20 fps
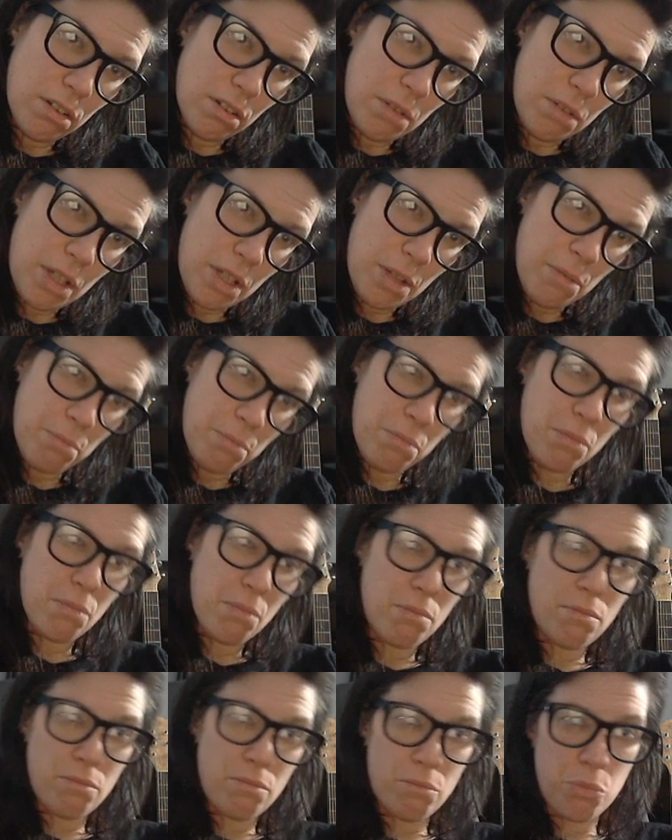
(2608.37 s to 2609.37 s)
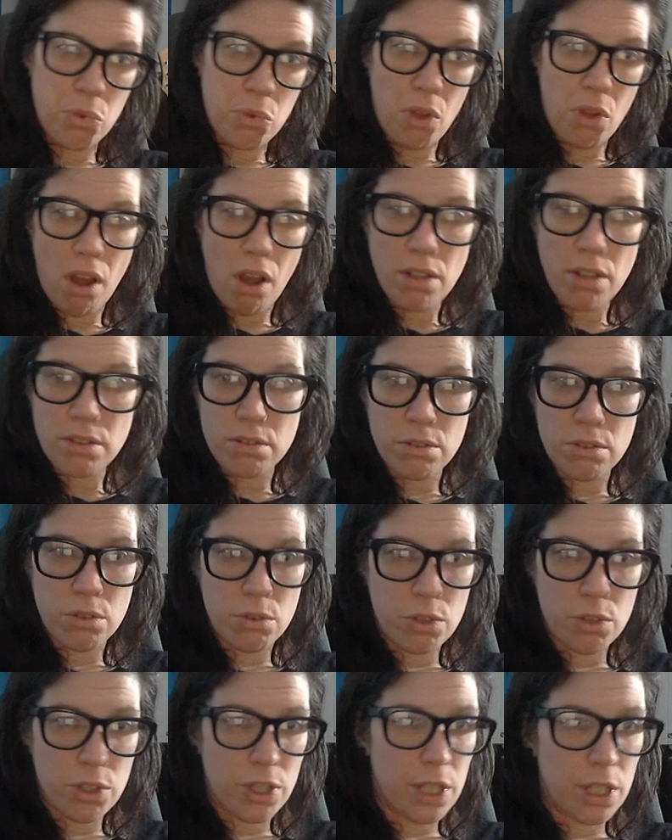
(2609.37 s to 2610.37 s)
Him not so
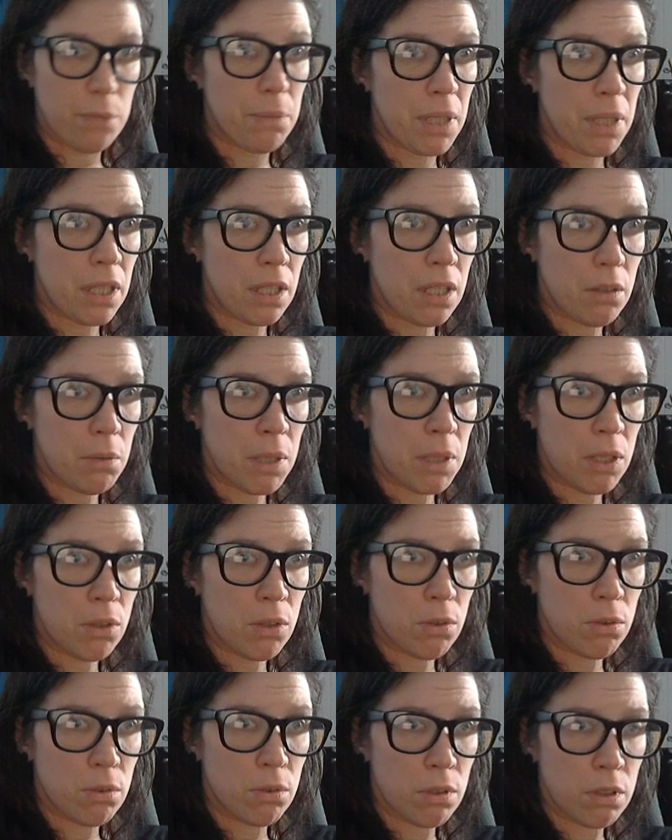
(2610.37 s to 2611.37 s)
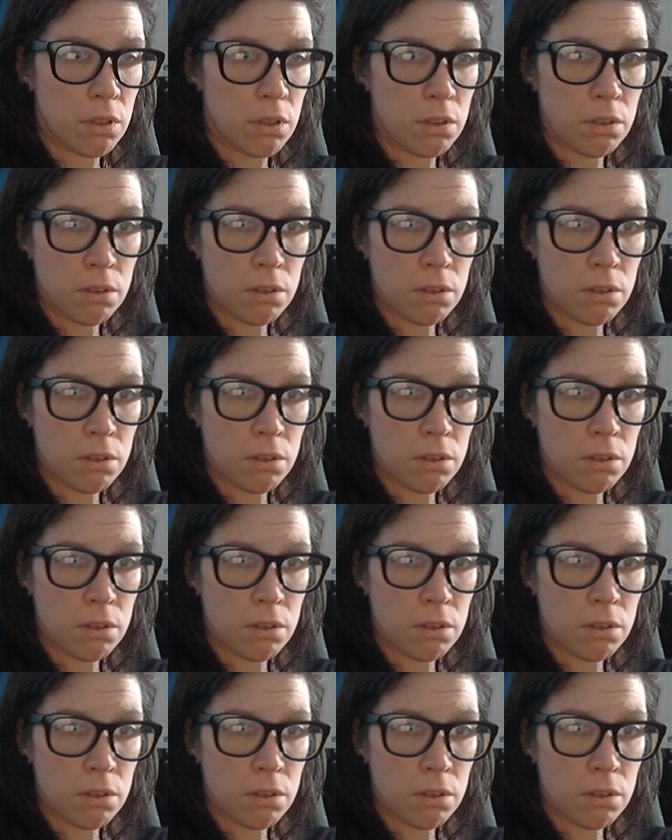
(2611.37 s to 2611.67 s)
creepy, that'd be cool.